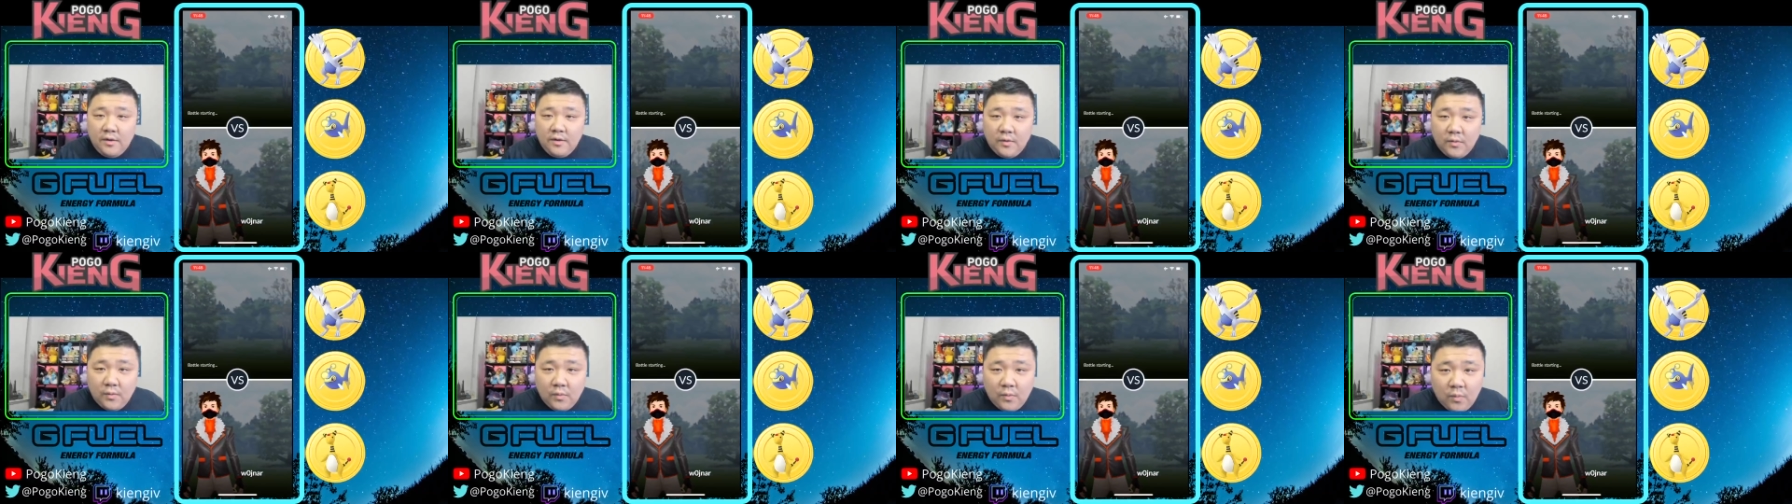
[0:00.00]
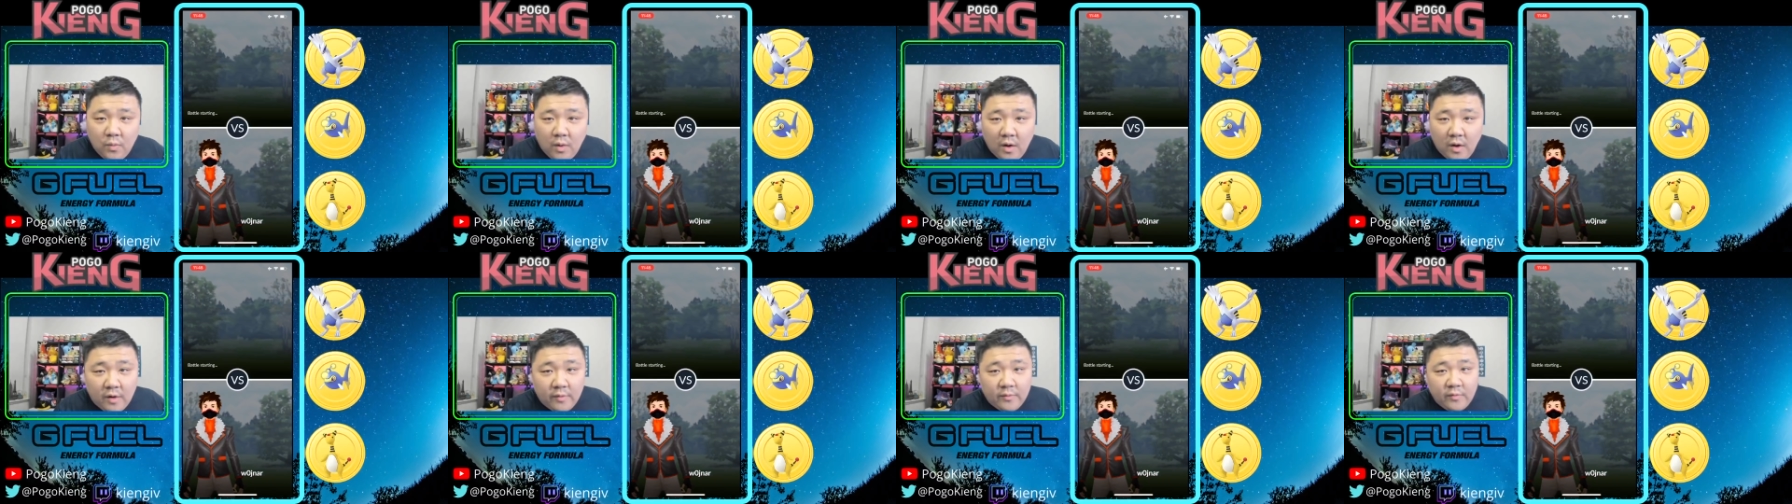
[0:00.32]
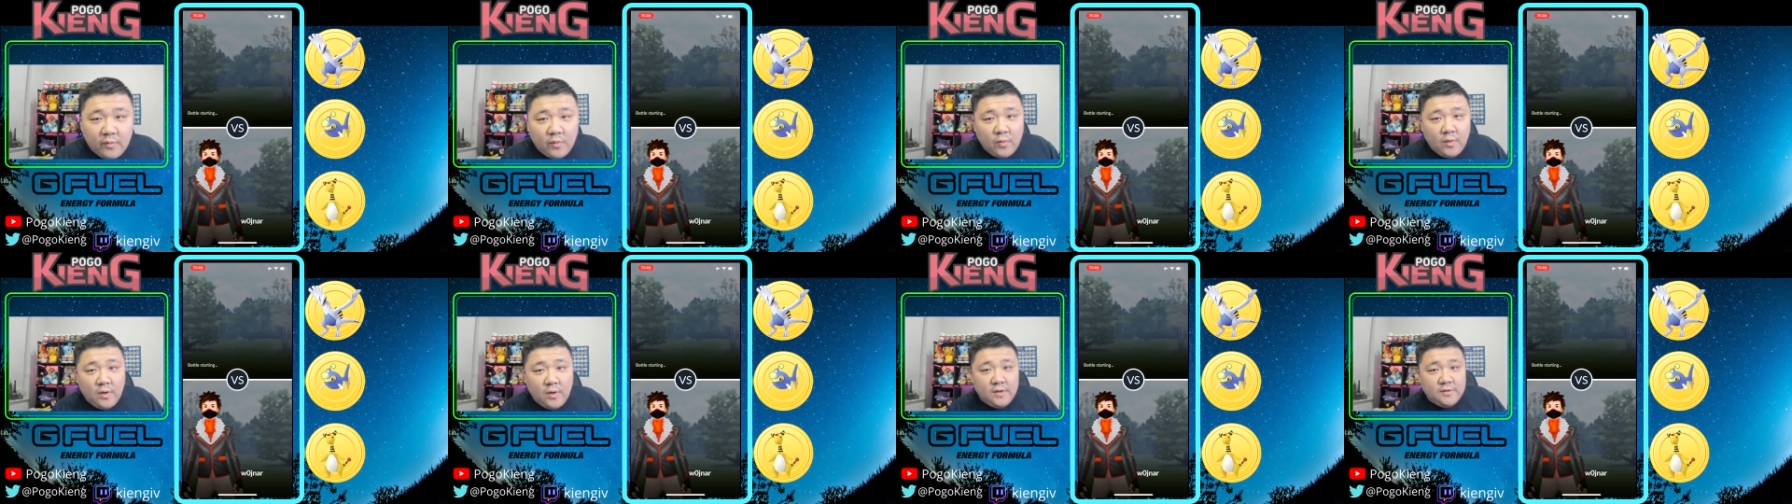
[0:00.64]
Welcome
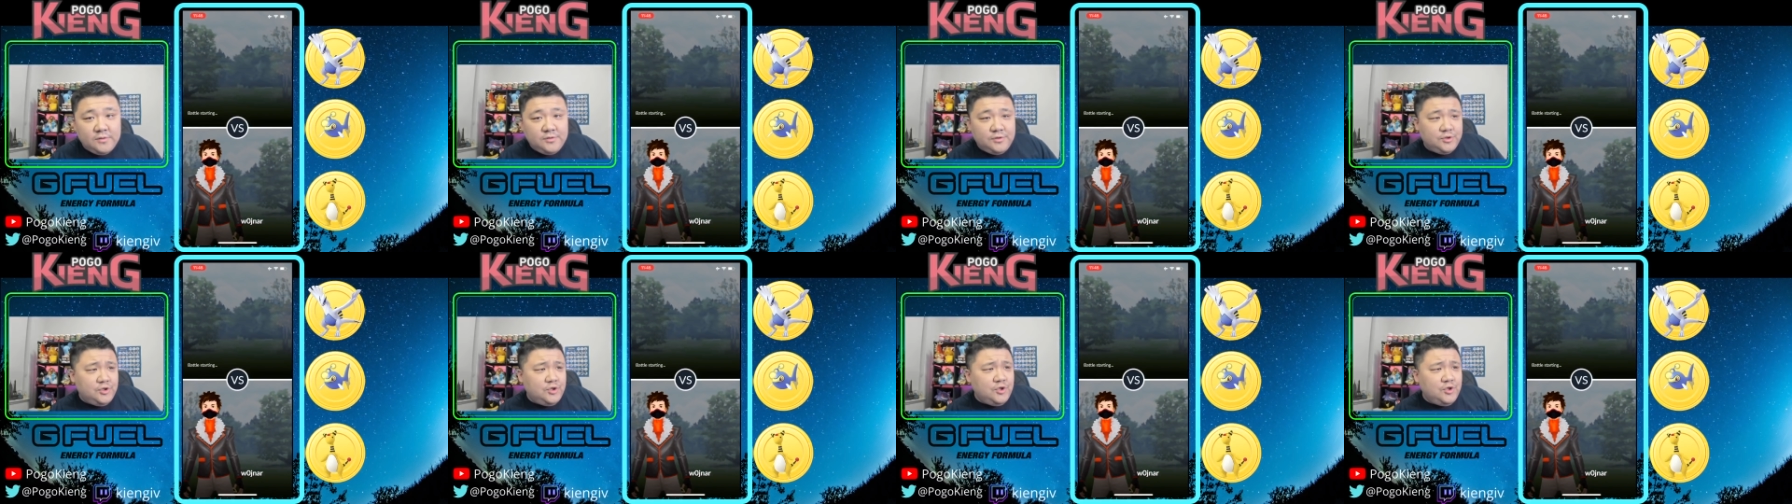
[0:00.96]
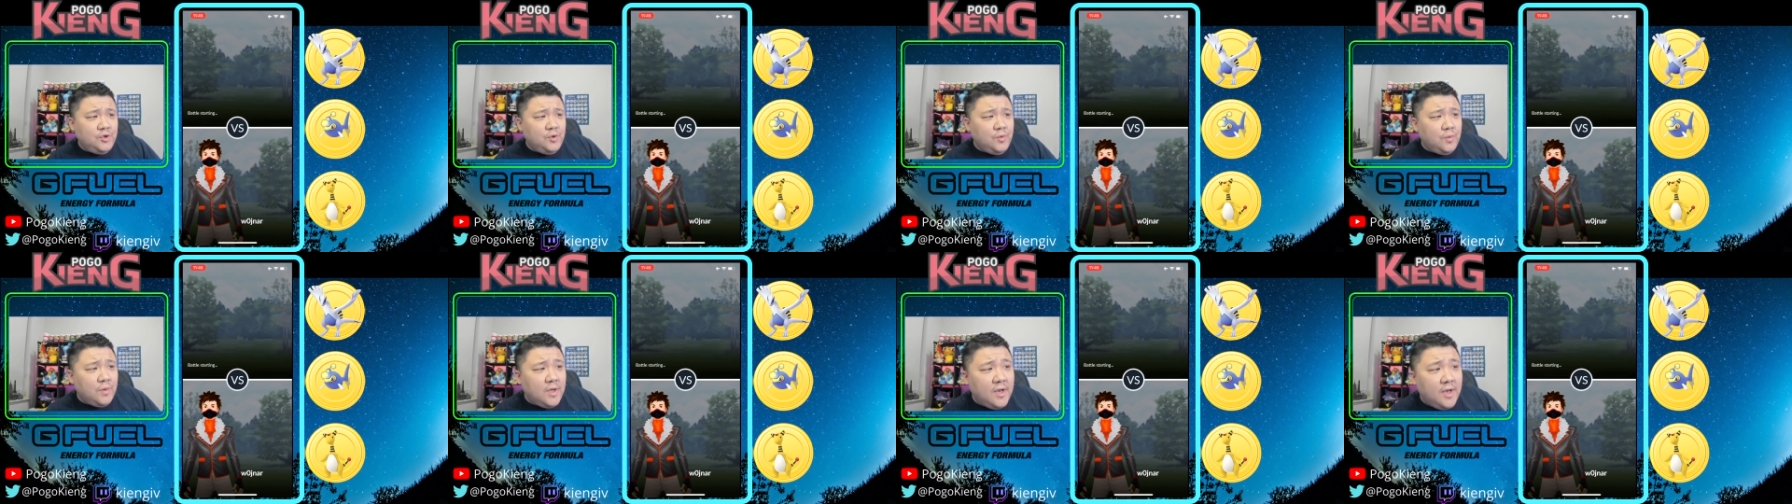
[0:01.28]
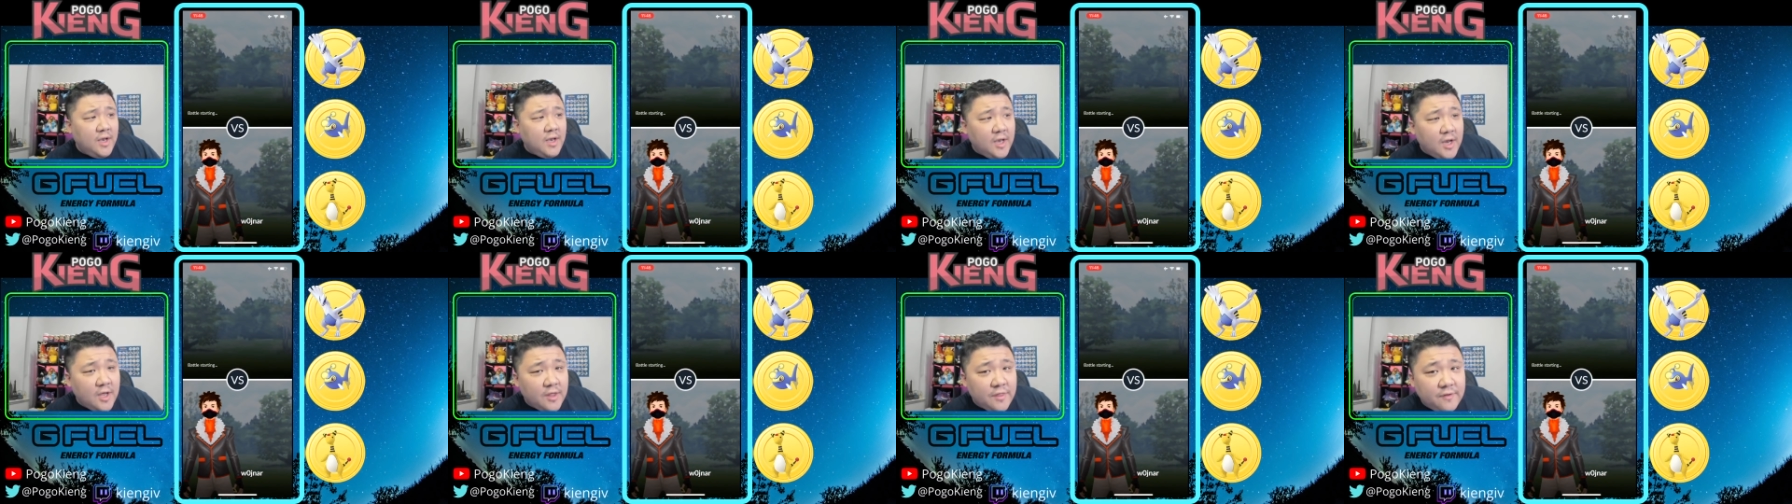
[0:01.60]
everyone to
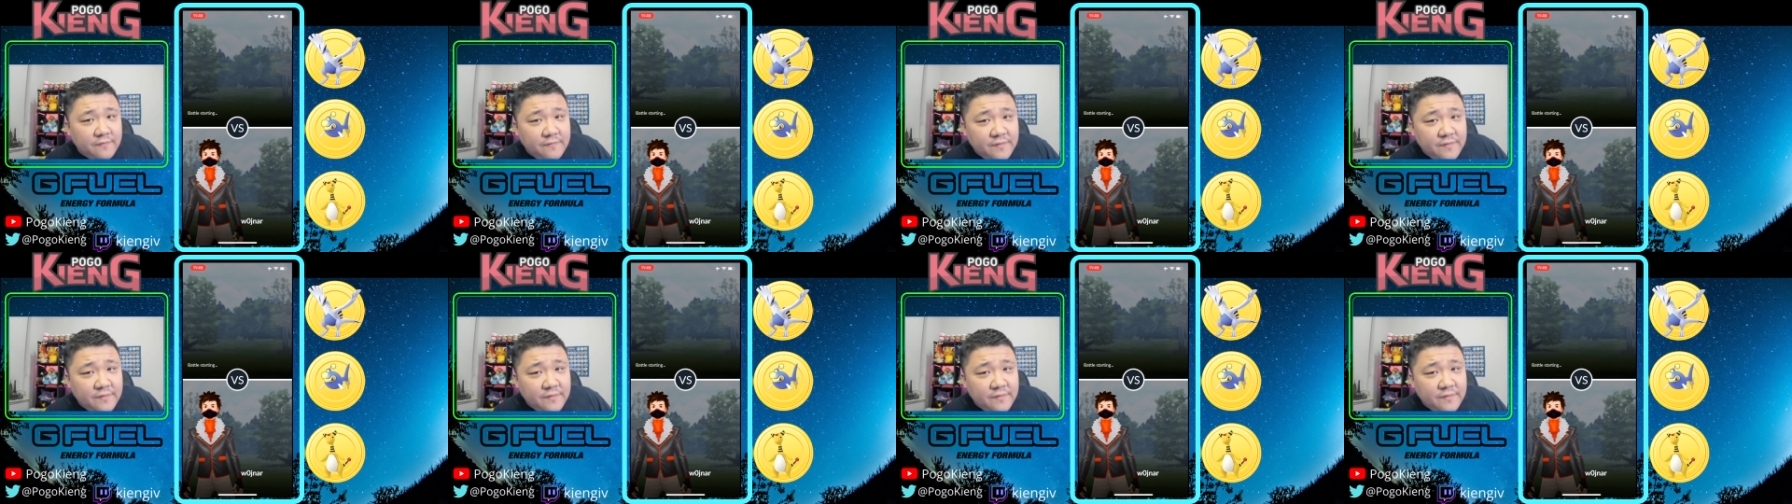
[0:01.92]
another